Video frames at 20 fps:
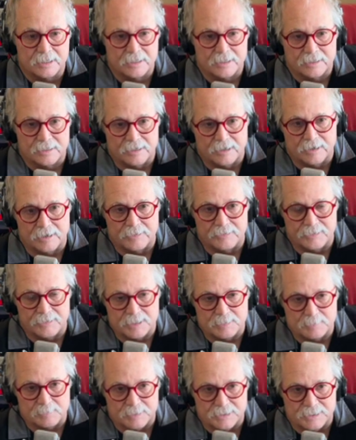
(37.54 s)
on
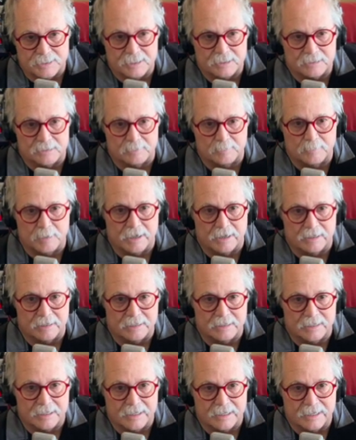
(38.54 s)
this particular
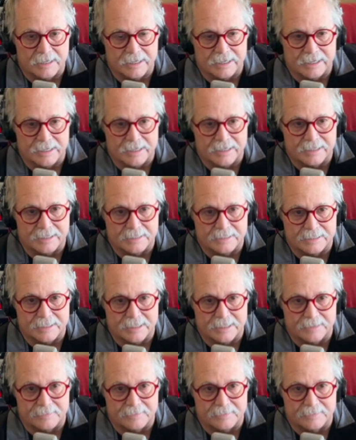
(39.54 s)
model, and